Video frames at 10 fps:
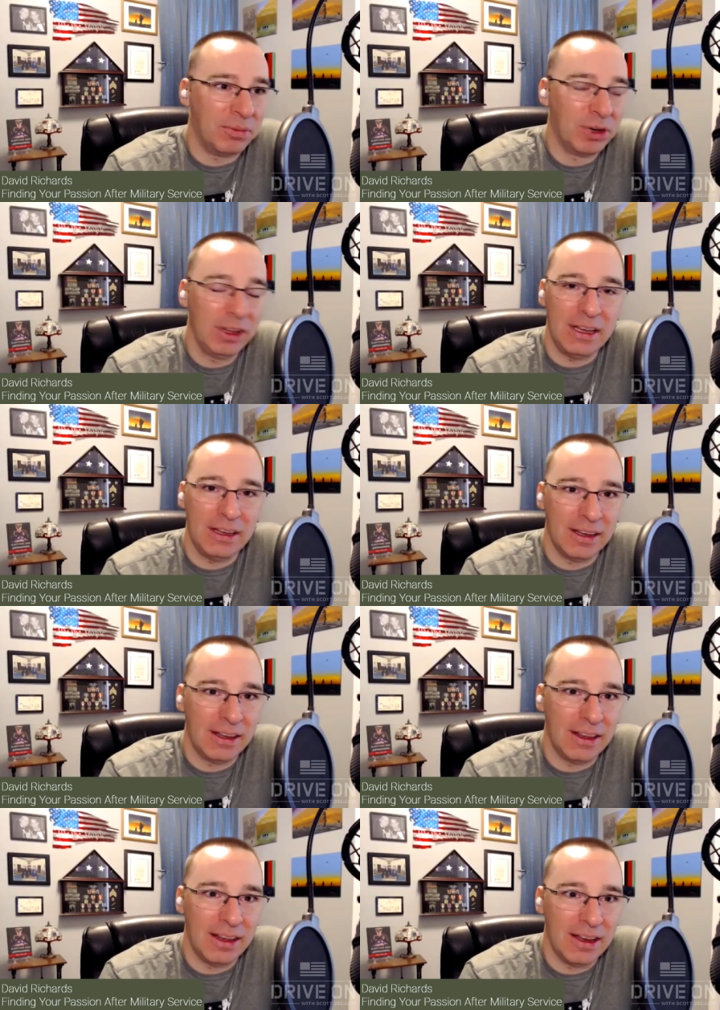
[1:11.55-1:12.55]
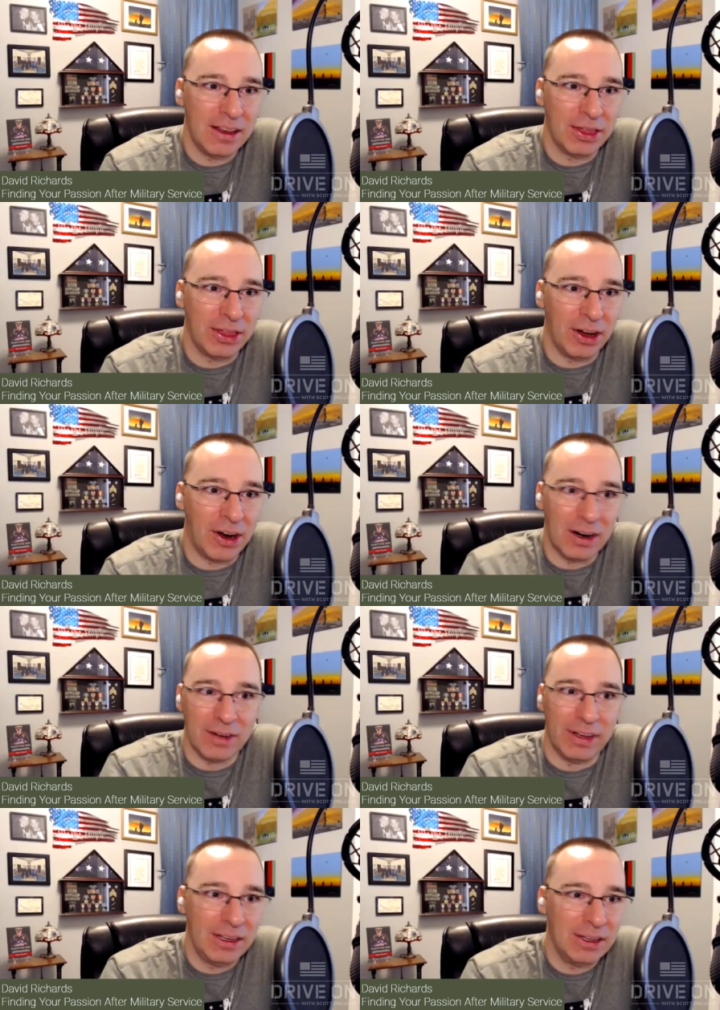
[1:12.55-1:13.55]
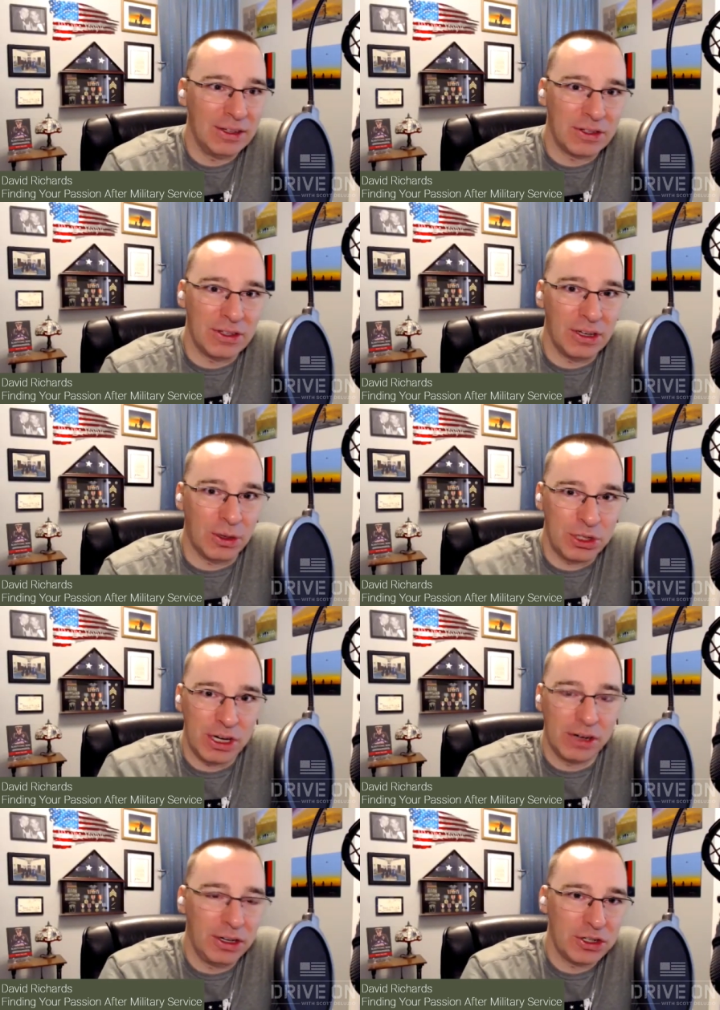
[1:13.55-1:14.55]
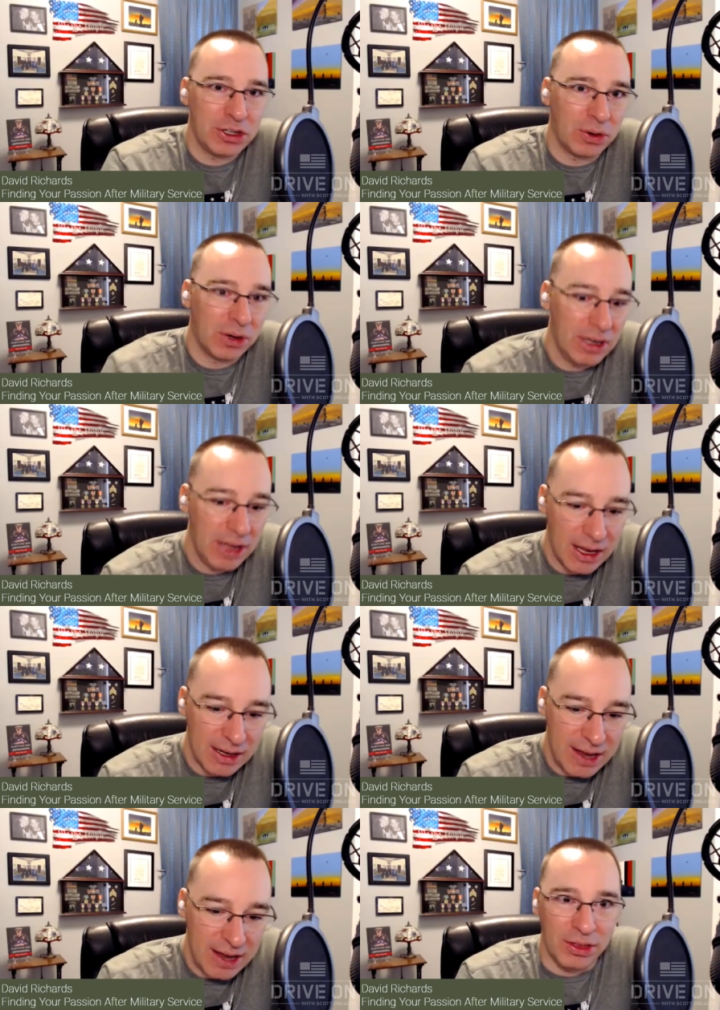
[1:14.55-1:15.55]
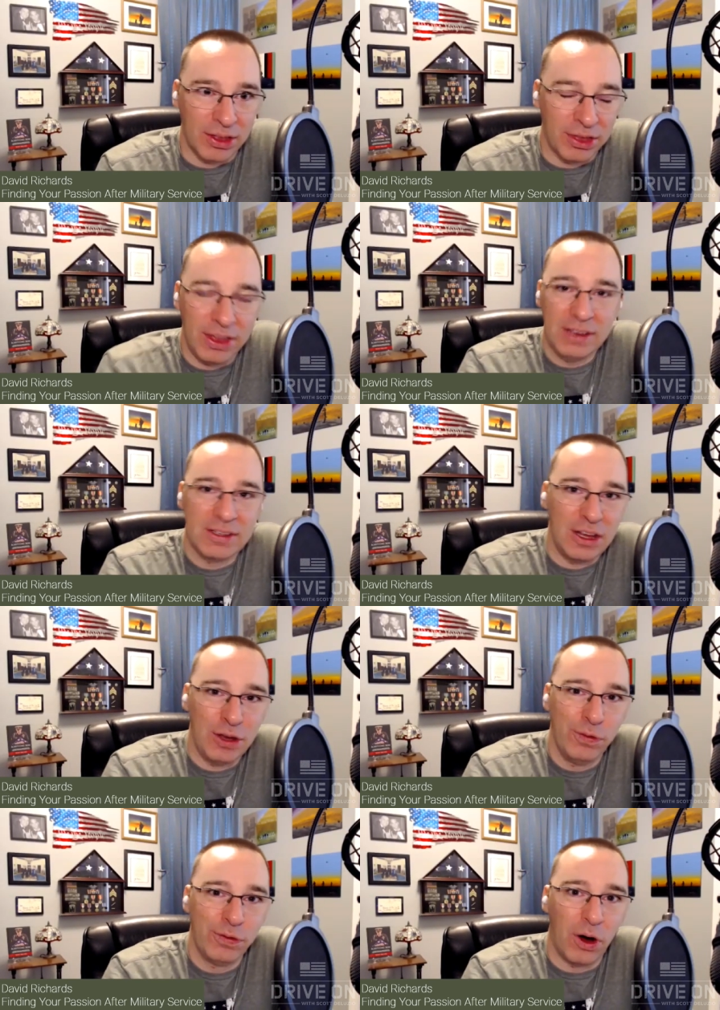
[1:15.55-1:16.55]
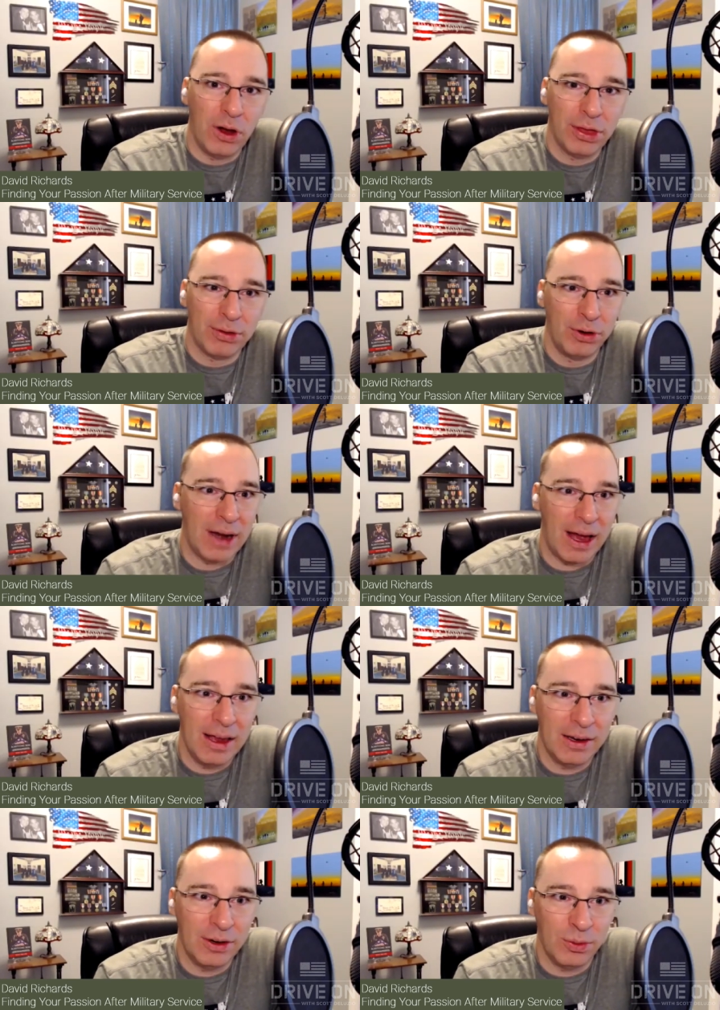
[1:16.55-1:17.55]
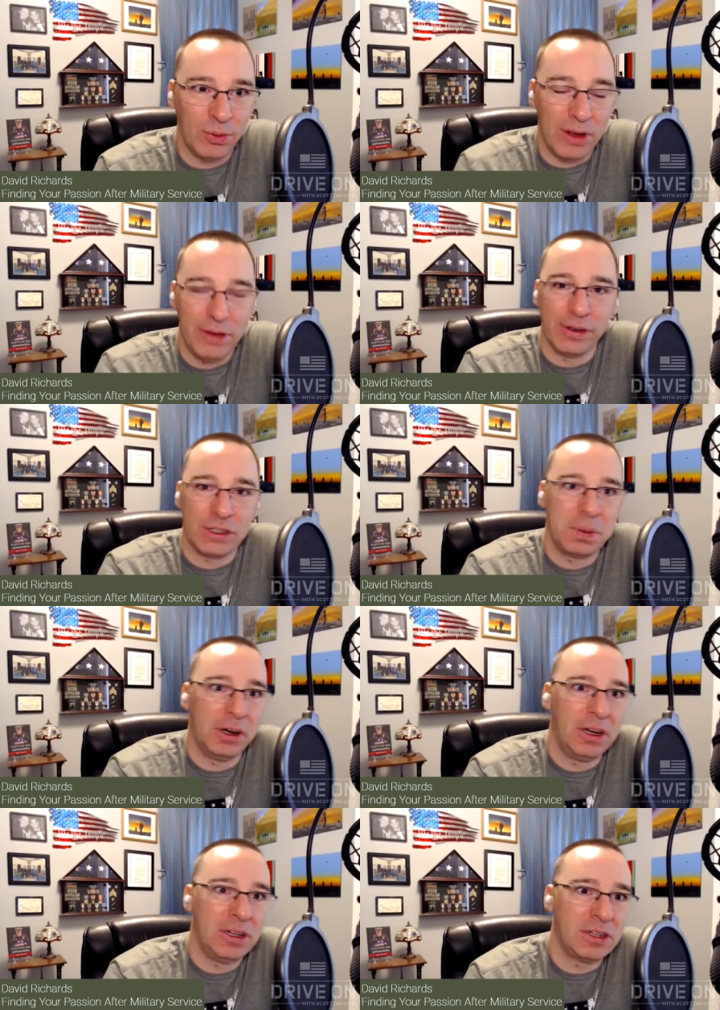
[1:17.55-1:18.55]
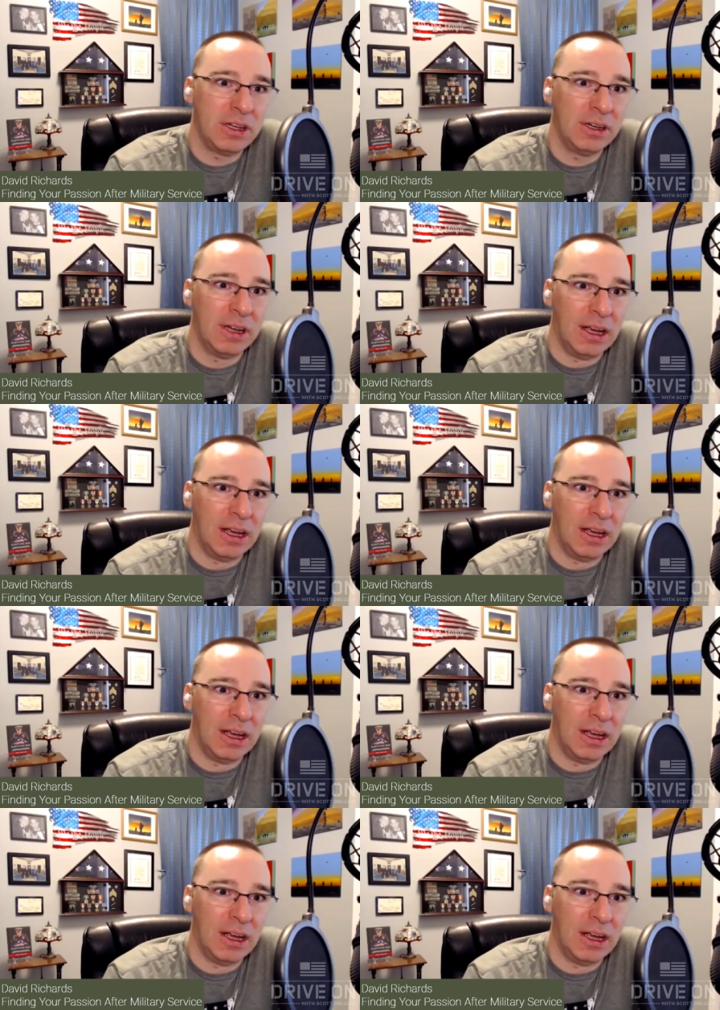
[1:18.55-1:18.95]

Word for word: Really, the heart of it is, you know, sharing your story, tell the things that you've gone through and what you've experienced and